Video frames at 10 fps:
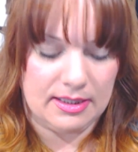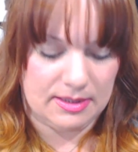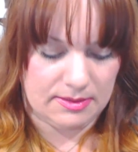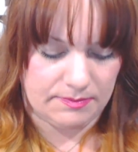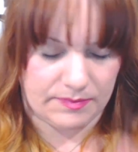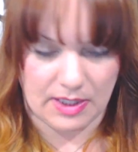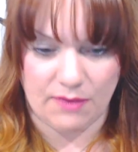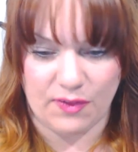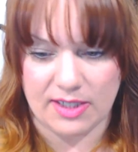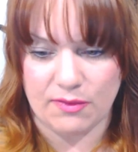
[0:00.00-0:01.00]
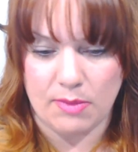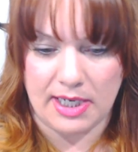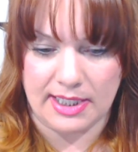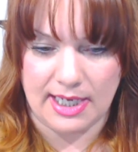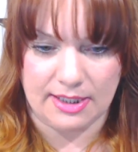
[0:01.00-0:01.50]
a friend
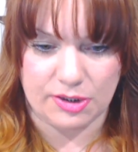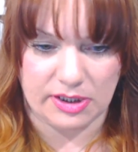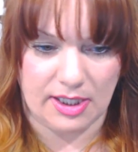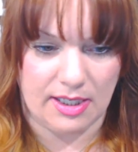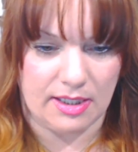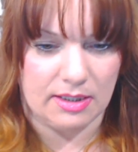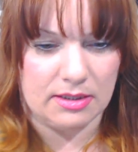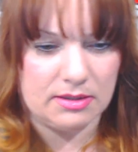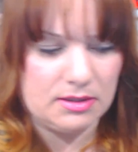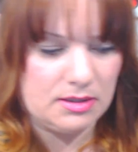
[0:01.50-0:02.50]
of mine actually